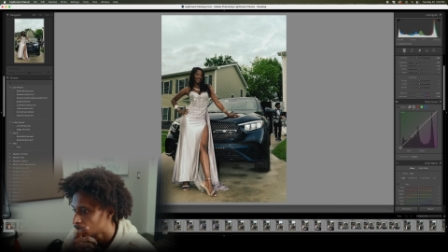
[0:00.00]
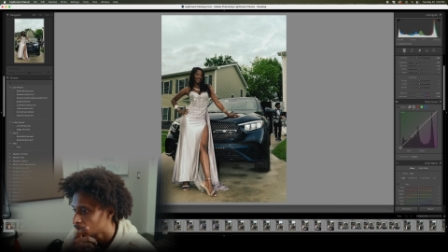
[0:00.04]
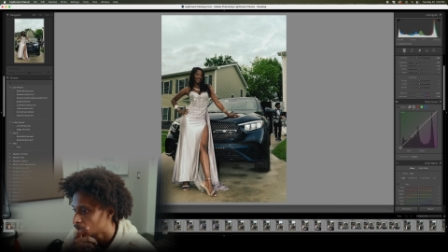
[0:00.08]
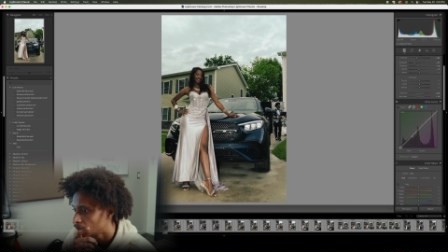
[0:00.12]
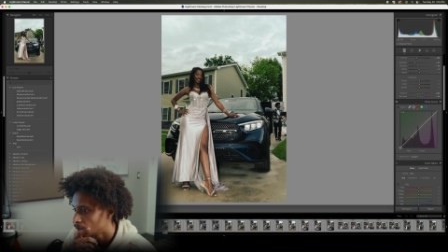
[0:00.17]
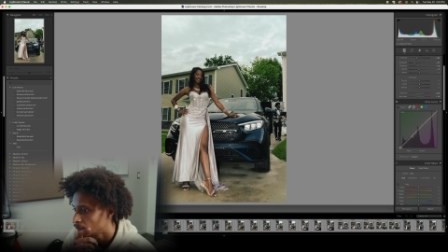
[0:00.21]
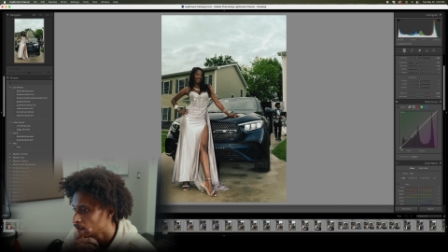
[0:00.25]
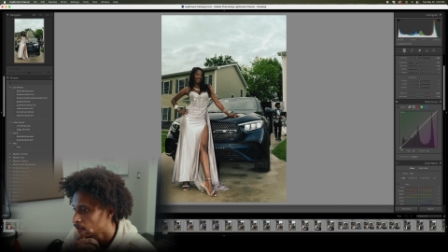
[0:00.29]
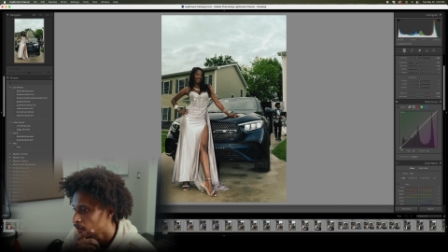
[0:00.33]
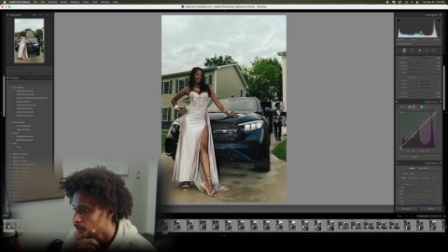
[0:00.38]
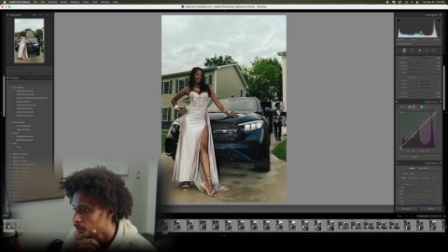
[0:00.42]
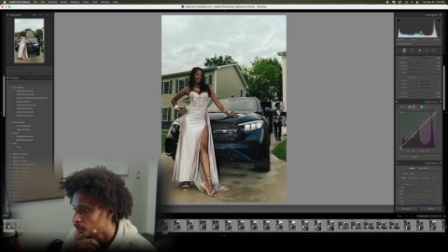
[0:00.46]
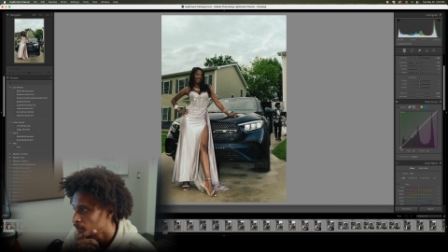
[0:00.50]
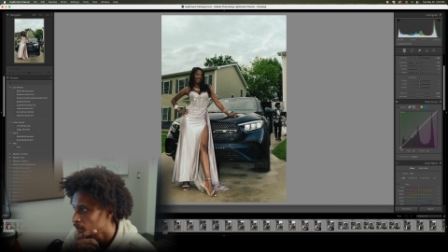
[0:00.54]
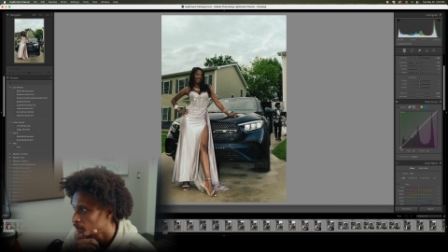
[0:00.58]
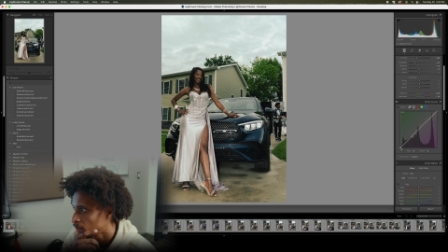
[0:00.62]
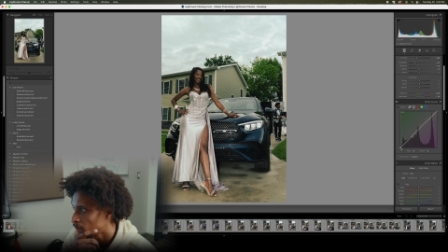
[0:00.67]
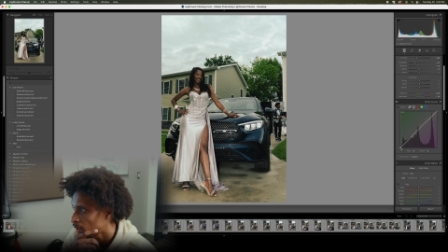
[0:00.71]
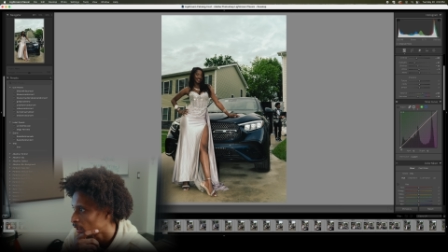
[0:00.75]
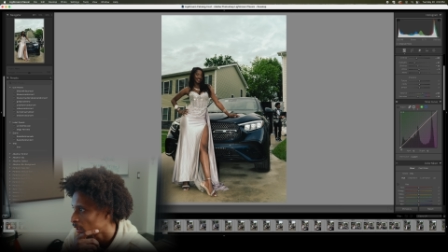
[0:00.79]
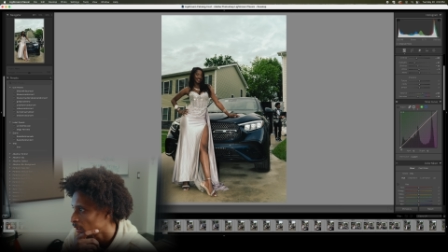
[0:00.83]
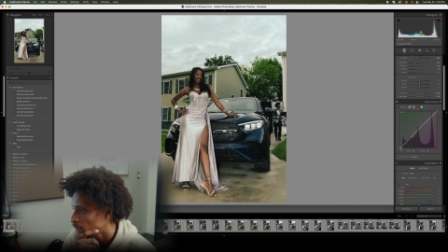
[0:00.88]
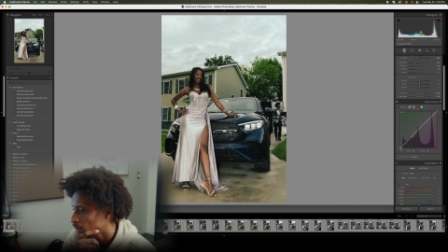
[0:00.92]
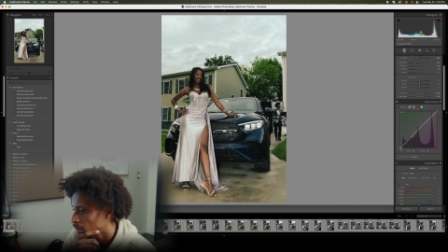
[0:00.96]
And then
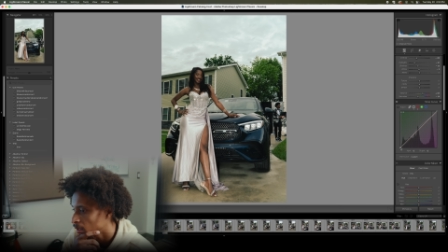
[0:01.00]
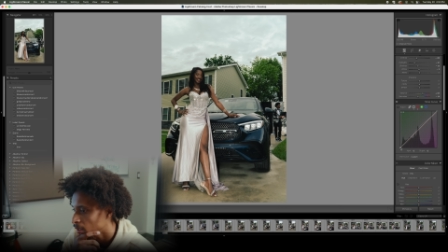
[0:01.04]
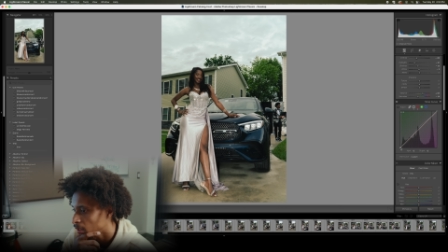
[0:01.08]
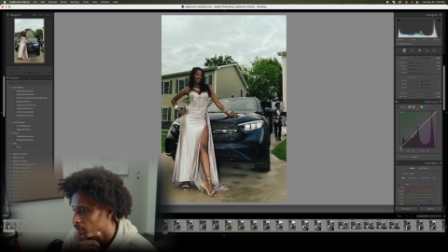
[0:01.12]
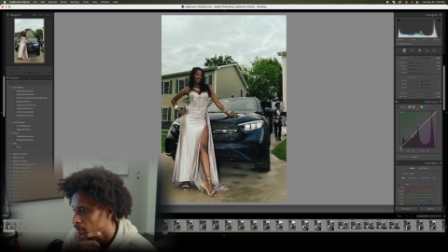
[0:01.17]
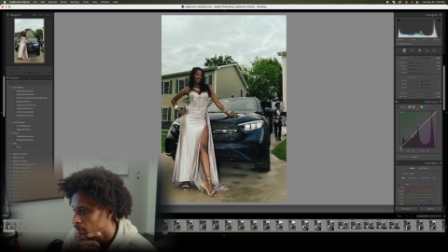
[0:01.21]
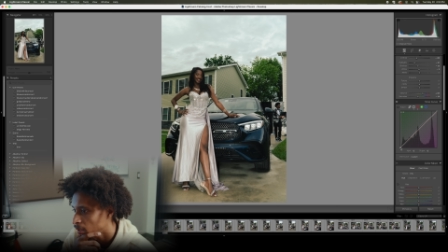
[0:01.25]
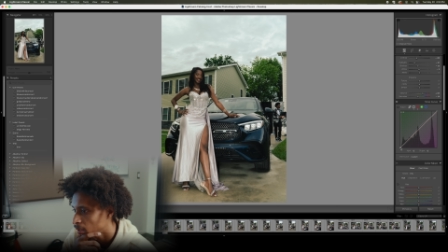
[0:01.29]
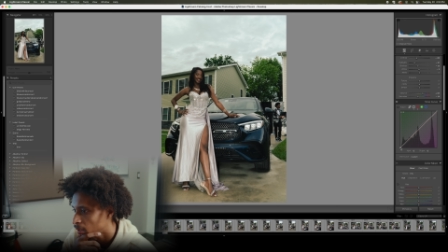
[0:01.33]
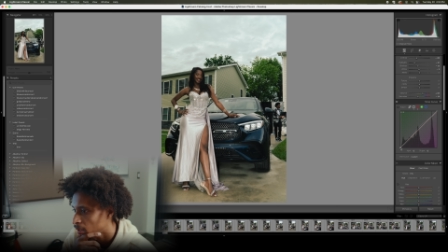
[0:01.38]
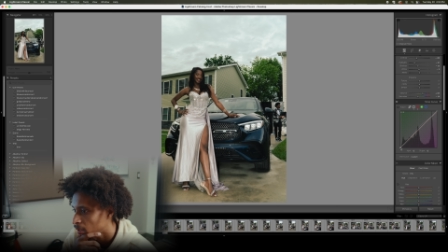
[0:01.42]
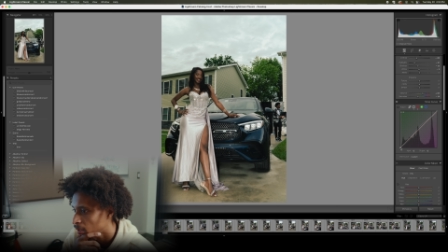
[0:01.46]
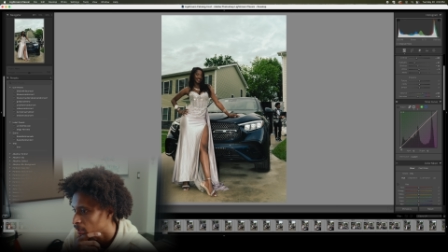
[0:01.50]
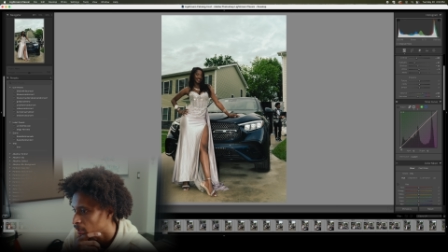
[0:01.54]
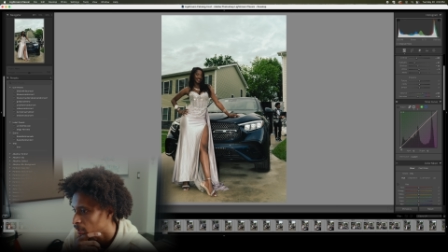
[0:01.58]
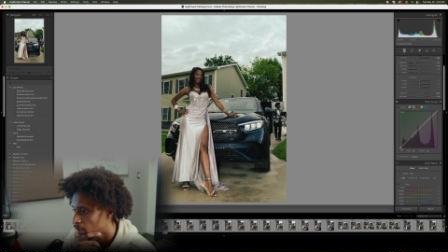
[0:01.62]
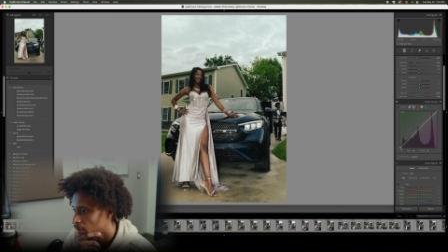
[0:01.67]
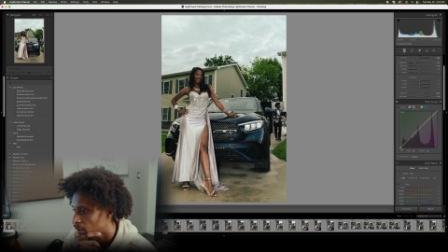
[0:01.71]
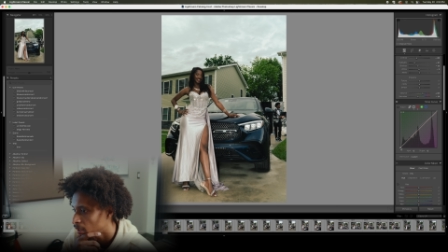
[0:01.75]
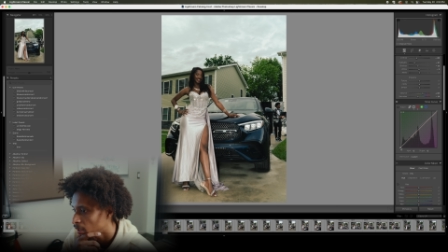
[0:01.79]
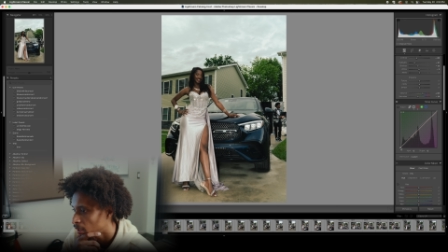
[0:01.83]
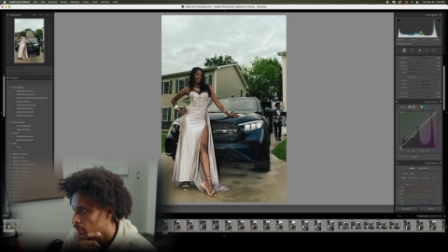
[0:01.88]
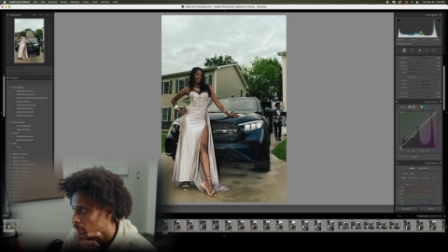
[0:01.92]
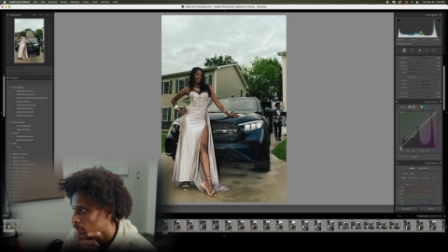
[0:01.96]
I like
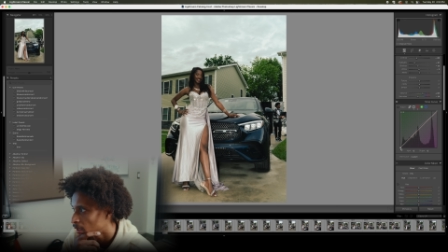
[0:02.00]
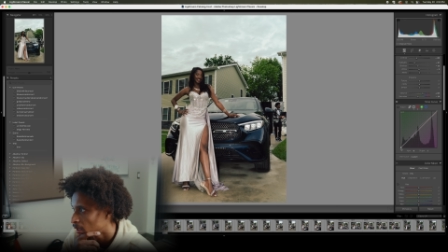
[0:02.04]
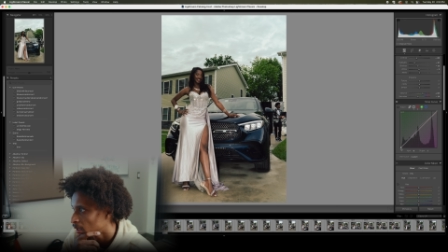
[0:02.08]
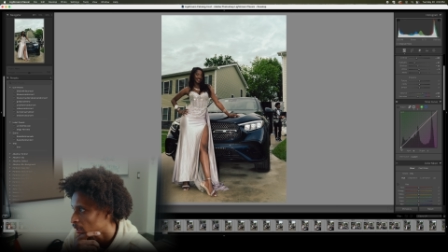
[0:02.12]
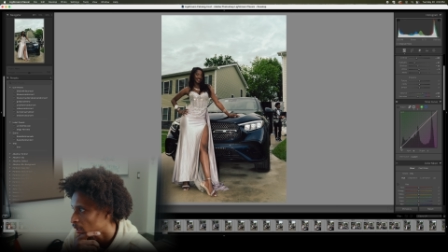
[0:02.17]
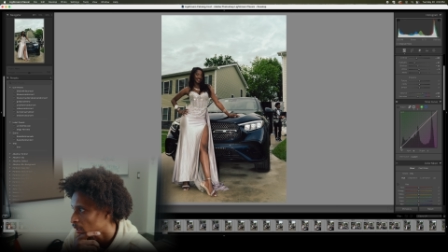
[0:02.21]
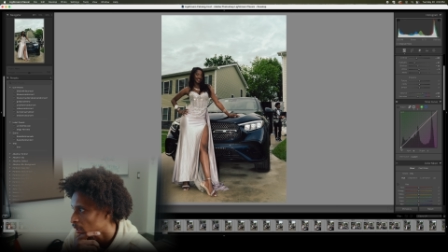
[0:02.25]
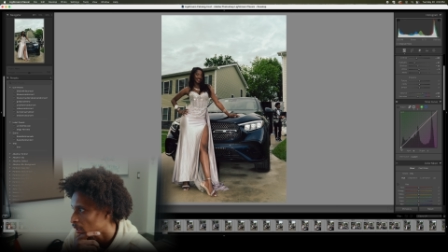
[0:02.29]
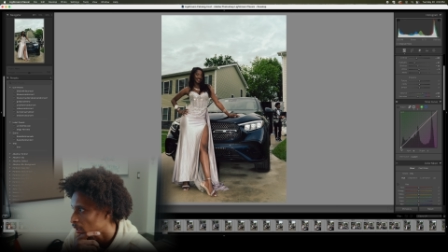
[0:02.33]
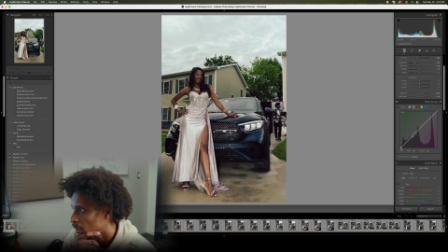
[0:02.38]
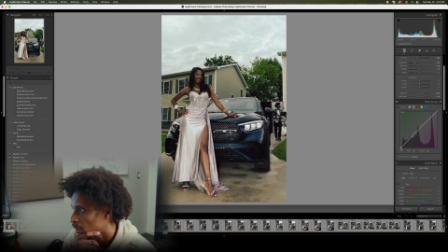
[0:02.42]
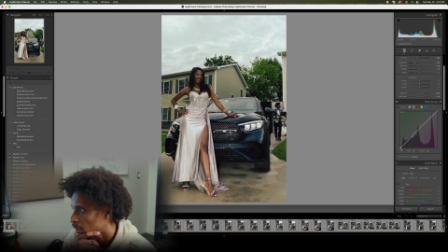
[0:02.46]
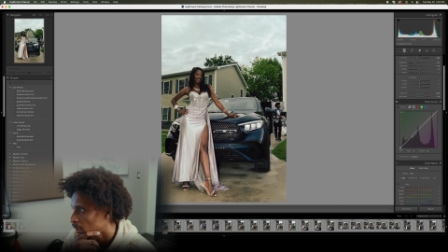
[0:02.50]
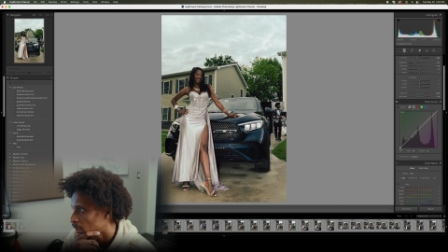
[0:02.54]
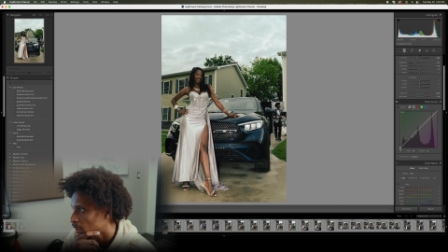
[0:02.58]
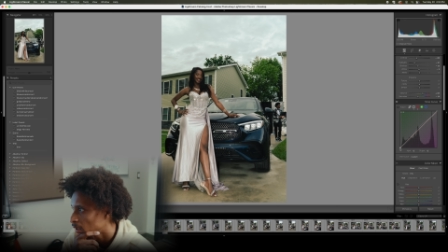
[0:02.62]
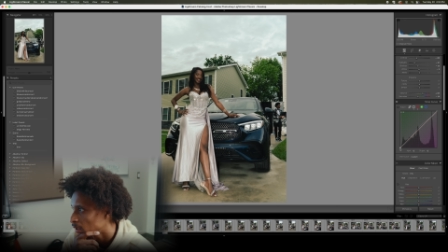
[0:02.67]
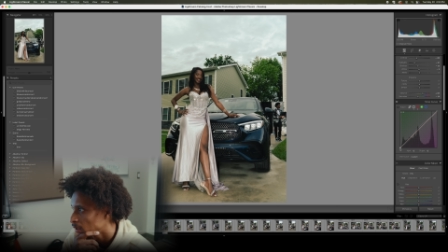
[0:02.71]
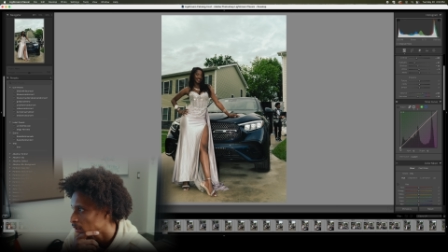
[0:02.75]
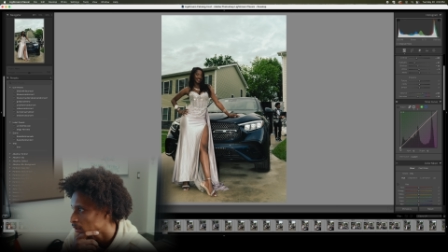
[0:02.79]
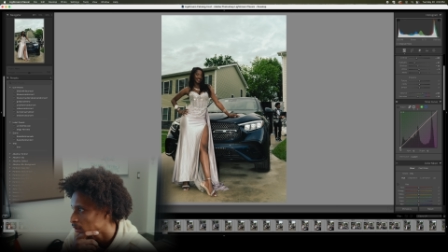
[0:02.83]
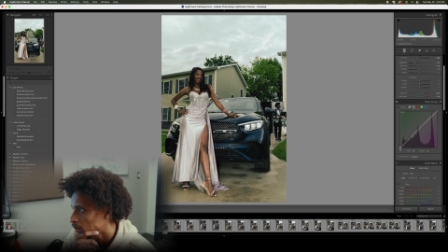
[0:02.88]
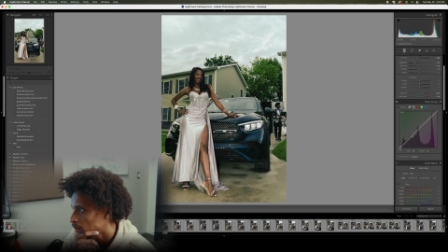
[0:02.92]
adding,